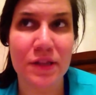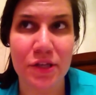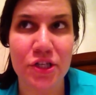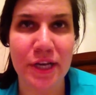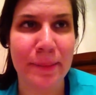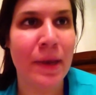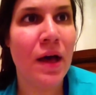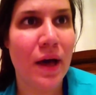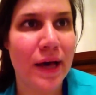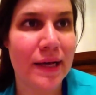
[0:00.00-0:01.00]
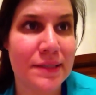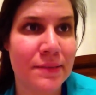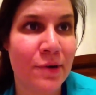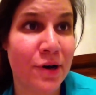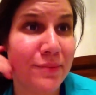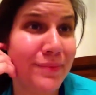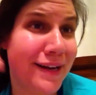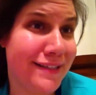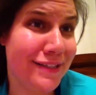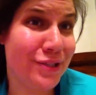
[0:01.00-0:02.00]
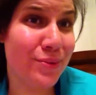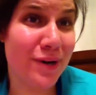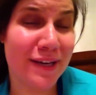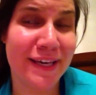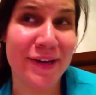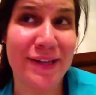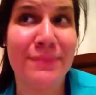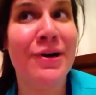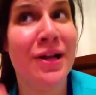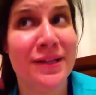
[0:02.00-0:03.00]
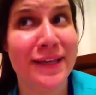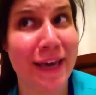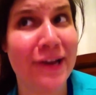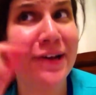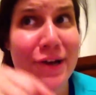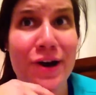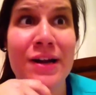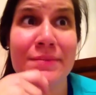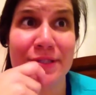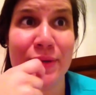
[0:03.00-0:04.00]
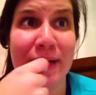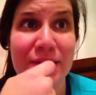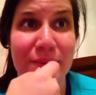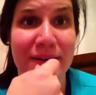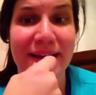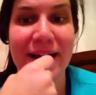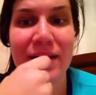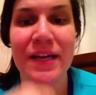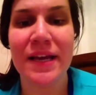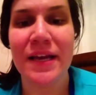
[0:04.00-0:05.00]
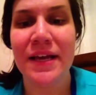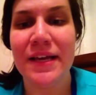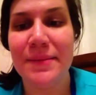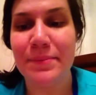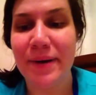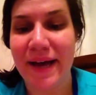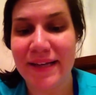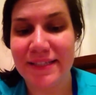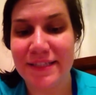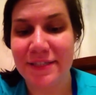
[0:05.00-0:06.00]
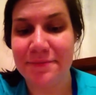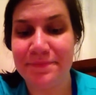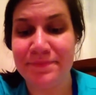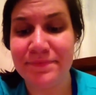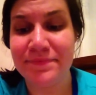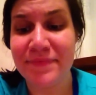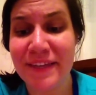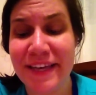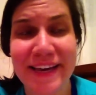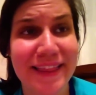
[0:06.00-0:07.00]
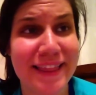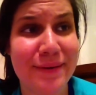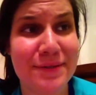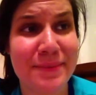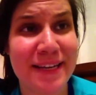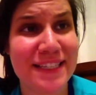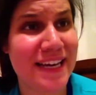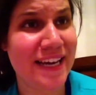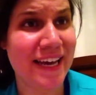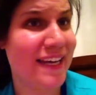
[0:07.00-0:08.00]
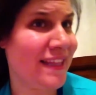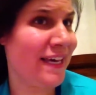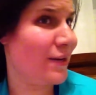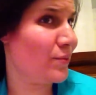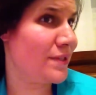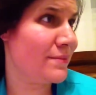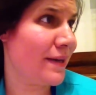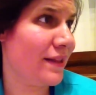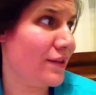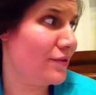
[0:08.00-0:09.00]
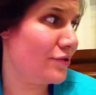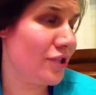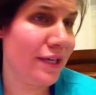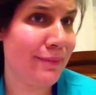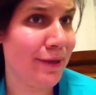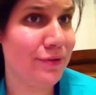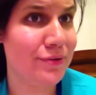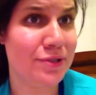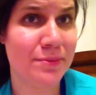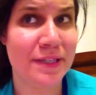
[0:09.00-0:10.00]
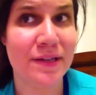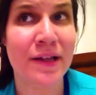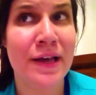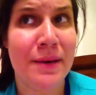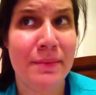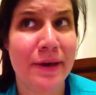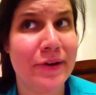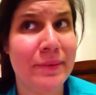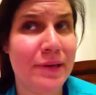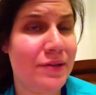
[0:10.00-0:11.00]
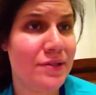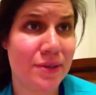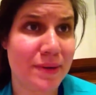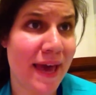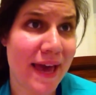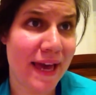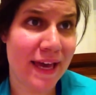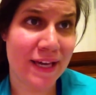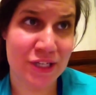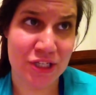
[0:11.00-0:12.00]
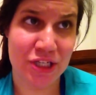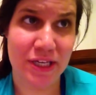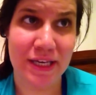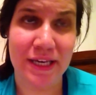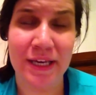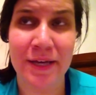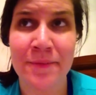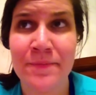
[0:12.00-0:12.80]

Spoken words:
the gym. I got to the mall, but I did do walking around the mall, and carrying Autumn is quite the workout. But yeah, that was my day, and that was my little Jillian Michaels spiel. My grandmother's okay. She